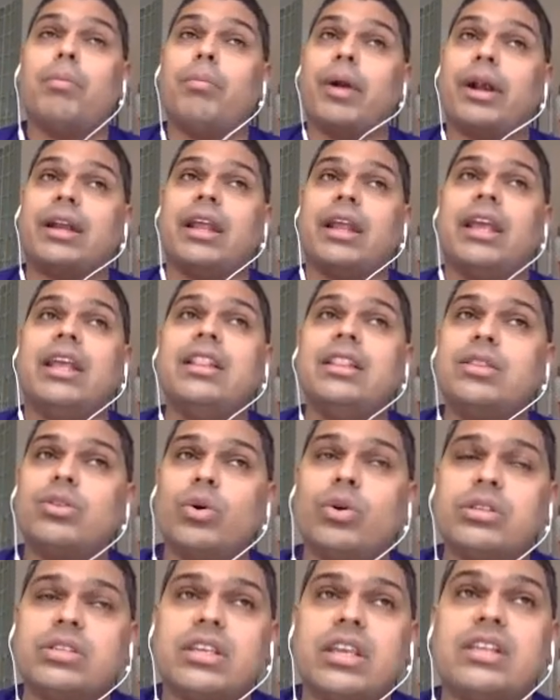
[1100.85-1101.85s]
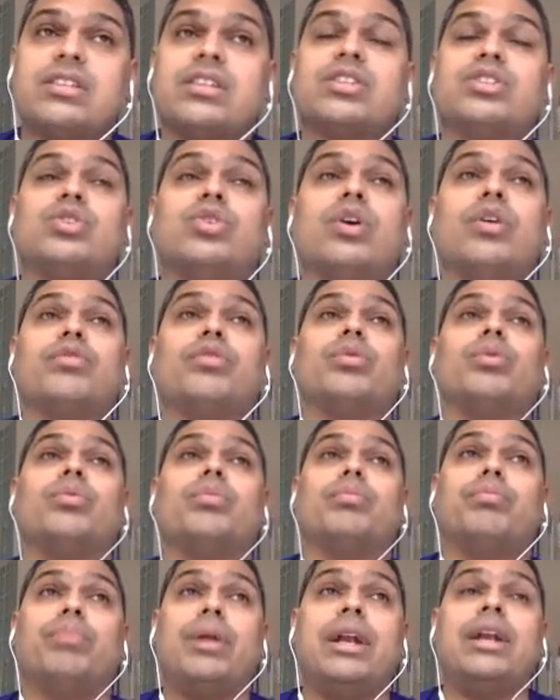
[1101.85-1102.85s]
But in those cases, you have
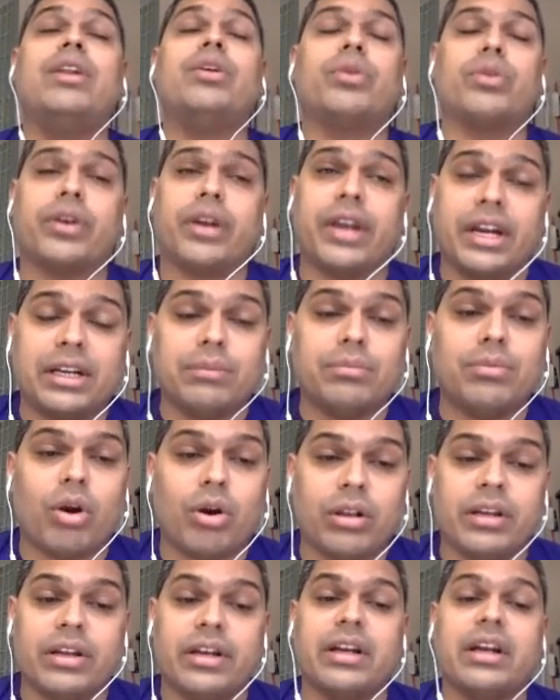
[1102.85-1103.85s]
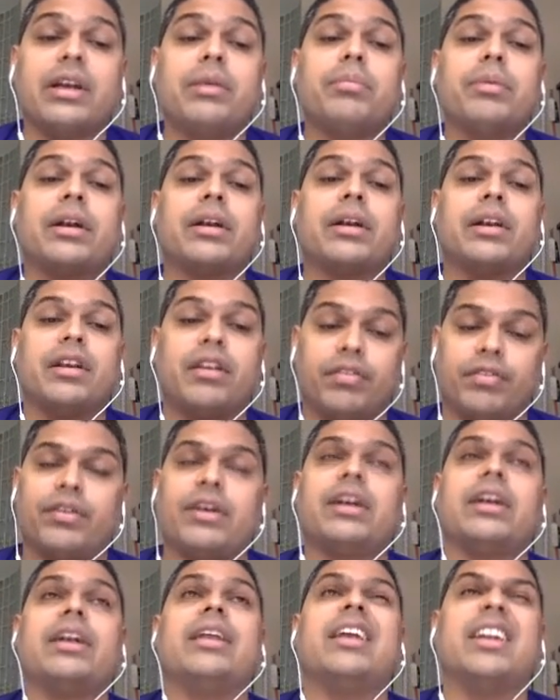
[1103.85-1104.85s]
to build your data model a little bit
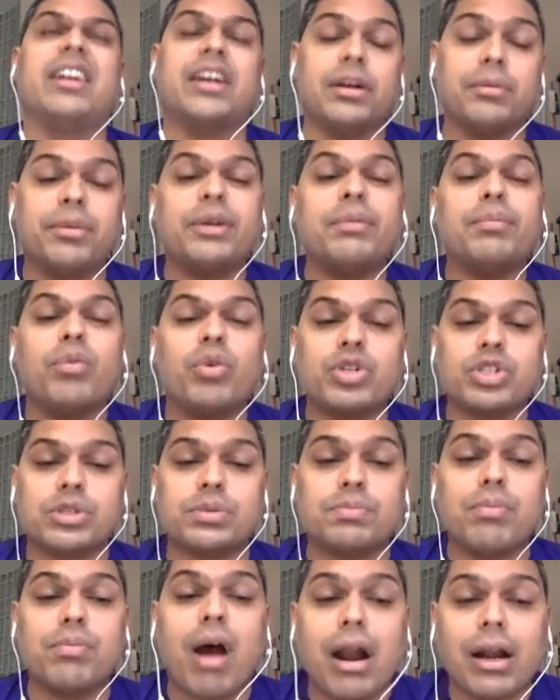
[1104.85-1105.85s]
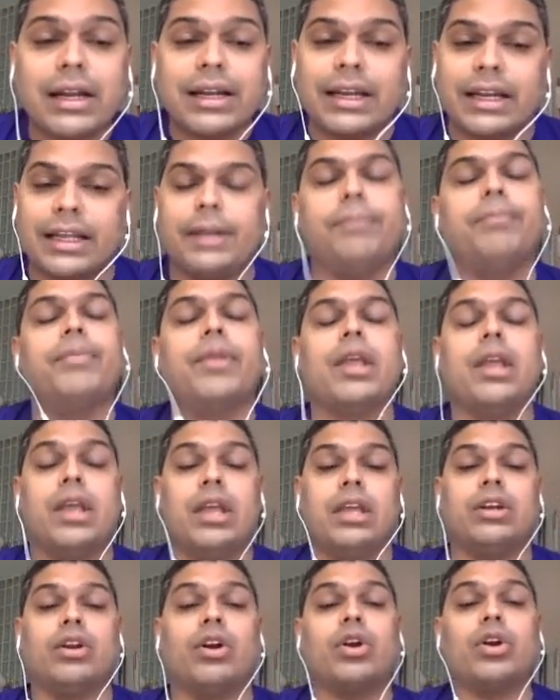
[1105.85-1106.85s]
differently, a little bit more smartly
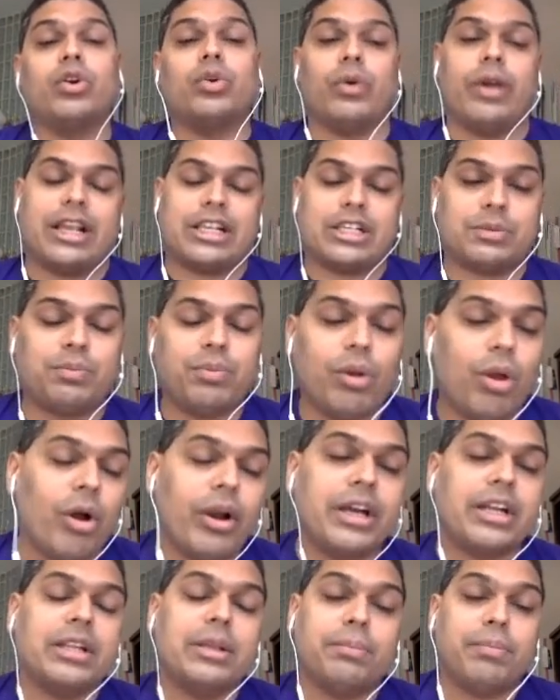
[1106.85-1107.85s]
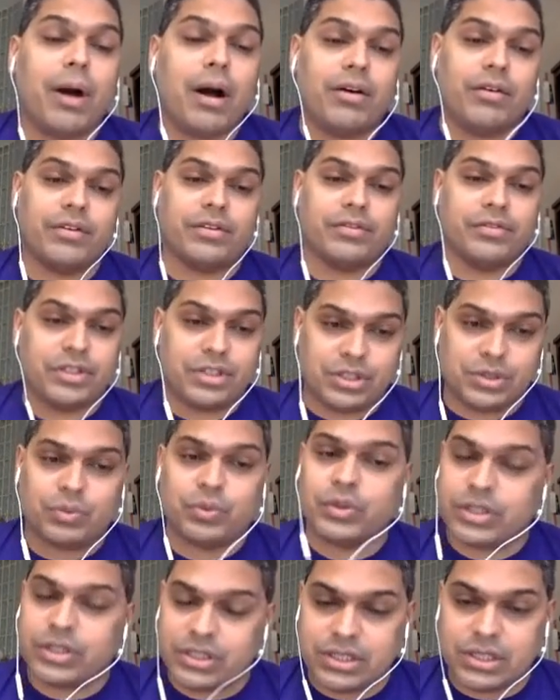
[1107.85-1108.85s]
in order to exploit the power of
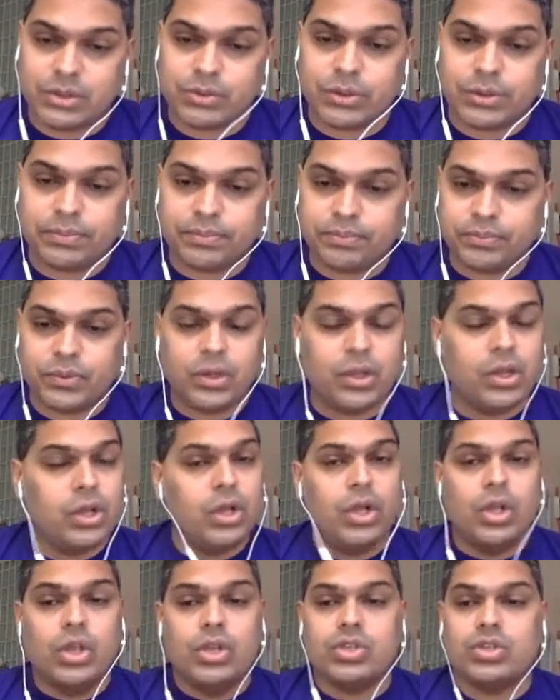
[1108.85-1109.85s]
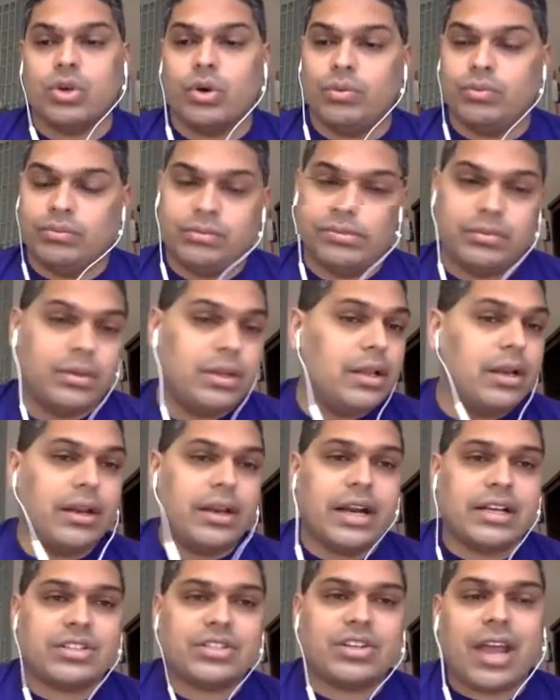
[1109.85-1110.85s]
distributed SQL. So
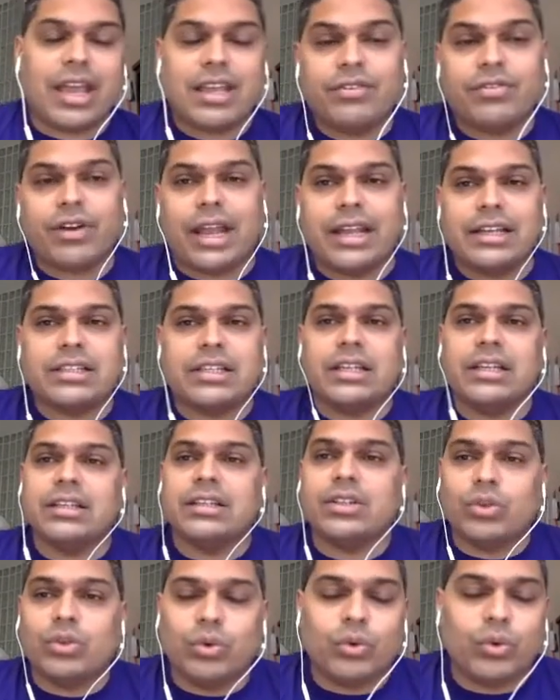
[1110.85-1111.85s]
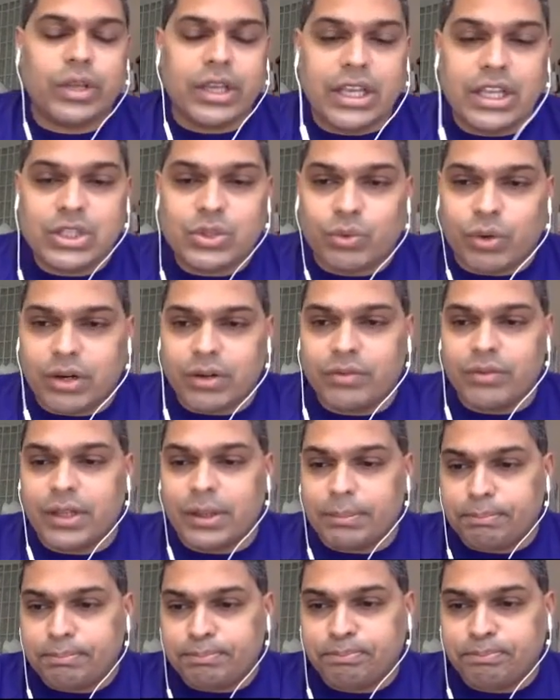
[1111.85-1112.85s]
let's dive right into each one of them.